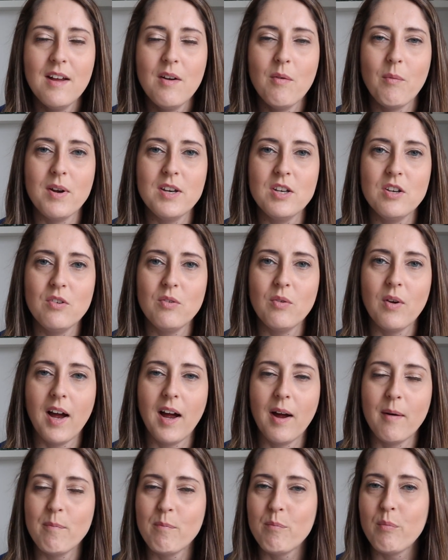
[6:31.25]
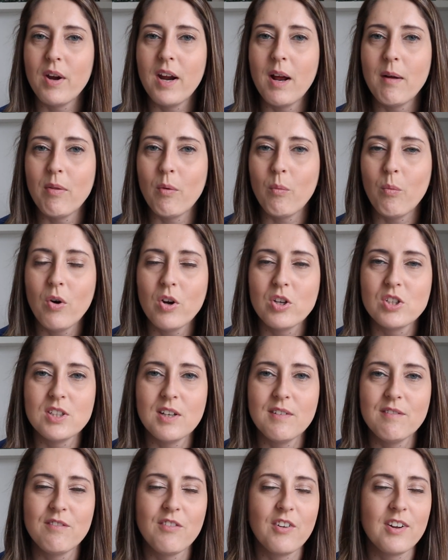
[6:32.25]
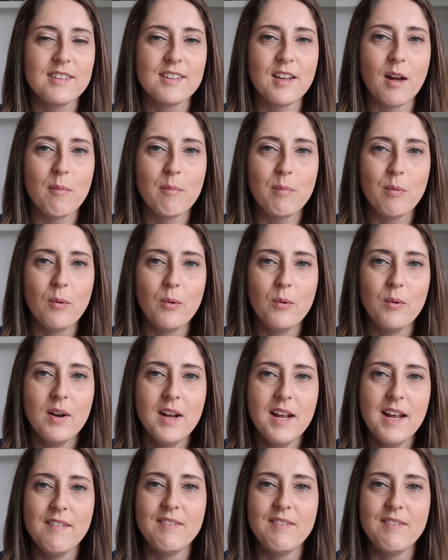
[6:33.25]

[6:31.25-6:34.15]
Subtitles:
when you bring up the washing, for example,